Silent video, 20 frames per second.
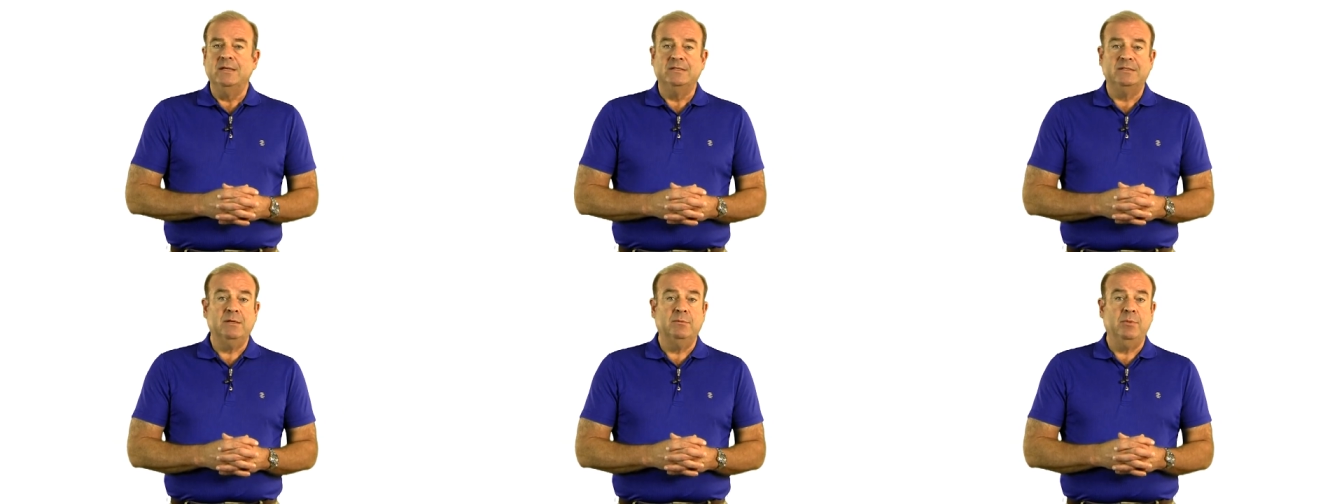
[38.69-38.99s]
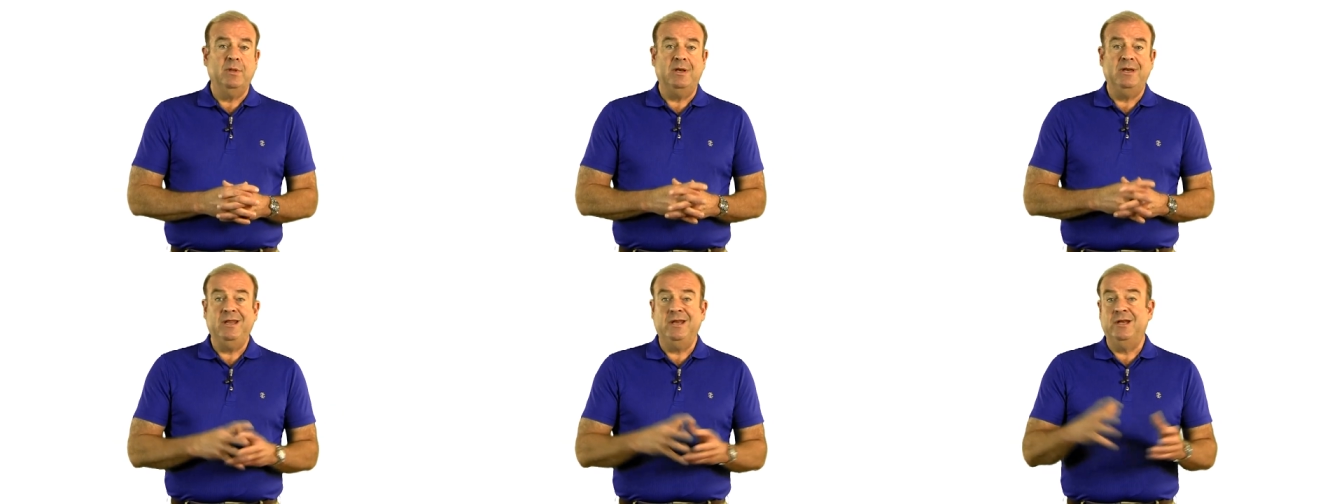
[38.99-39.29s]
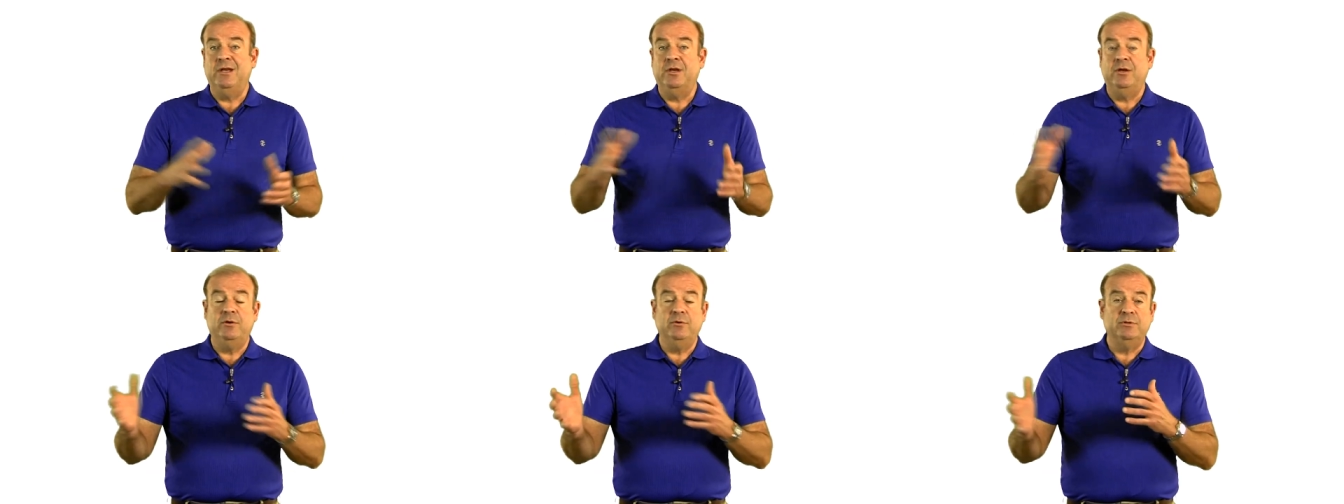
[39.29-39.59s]
someone that
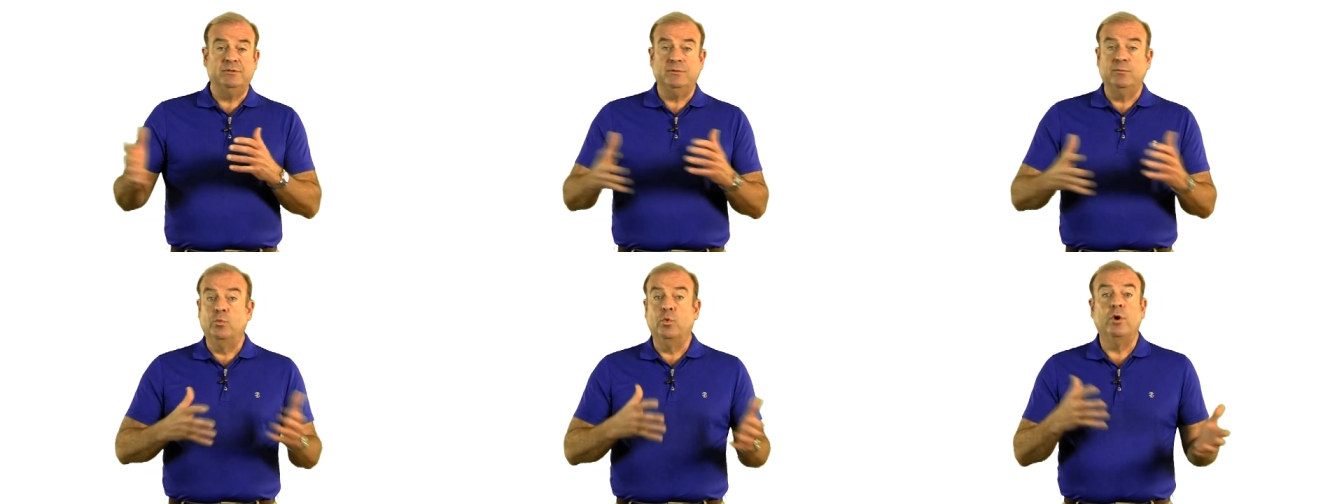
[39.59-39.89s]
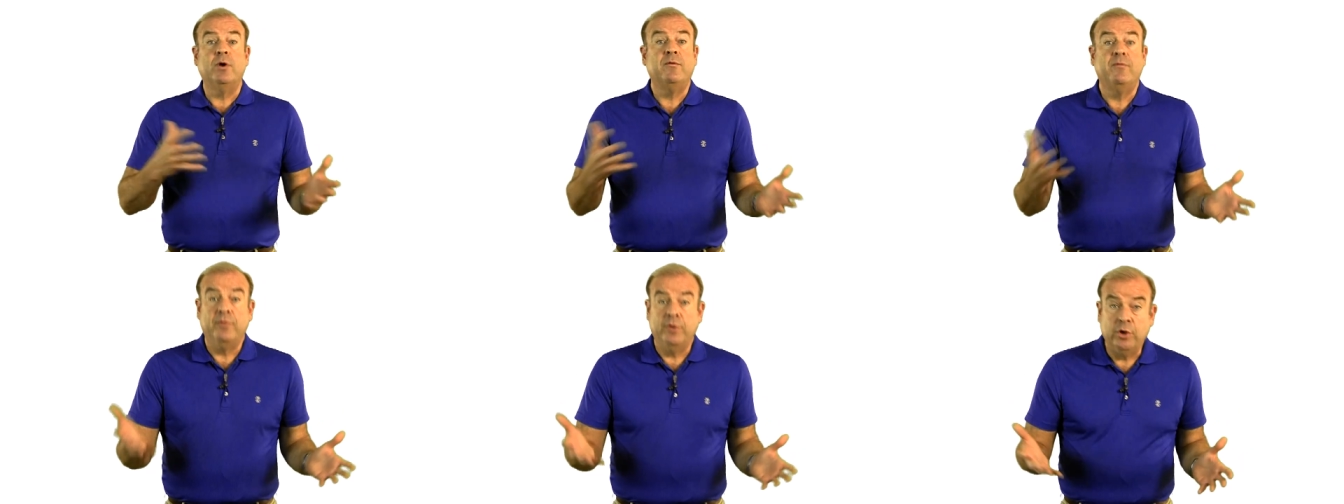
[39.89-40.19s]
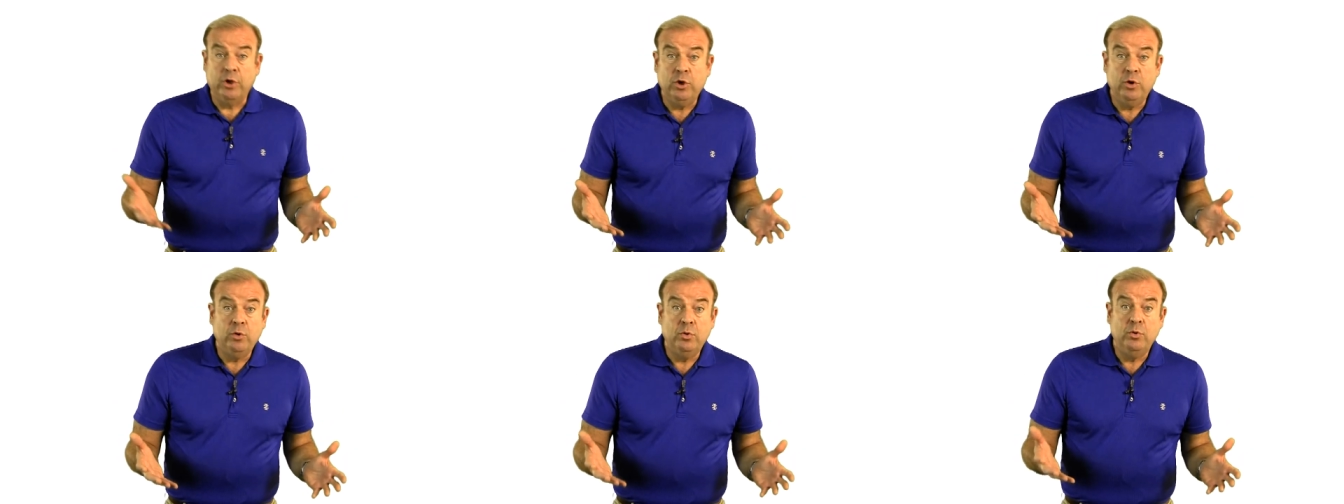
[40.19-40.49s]
needed to do some work
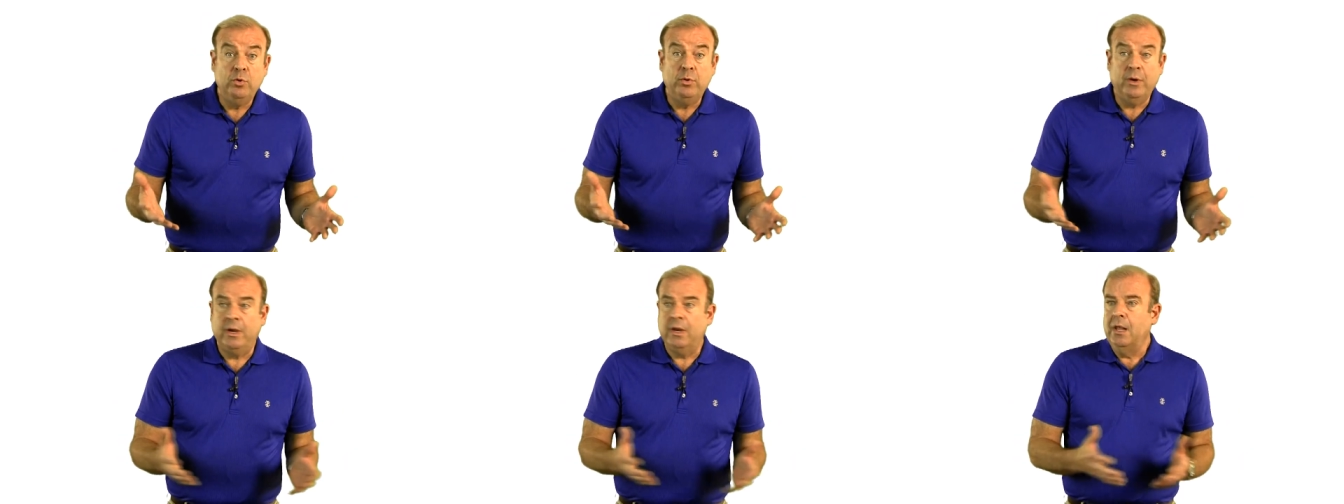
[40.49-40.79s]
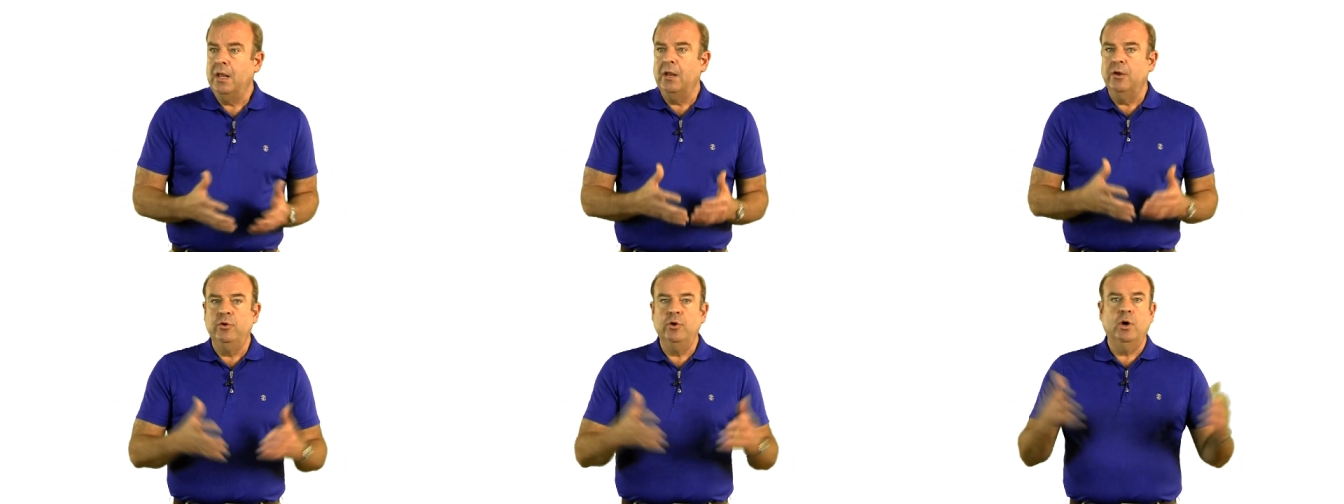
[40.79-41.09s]
for you and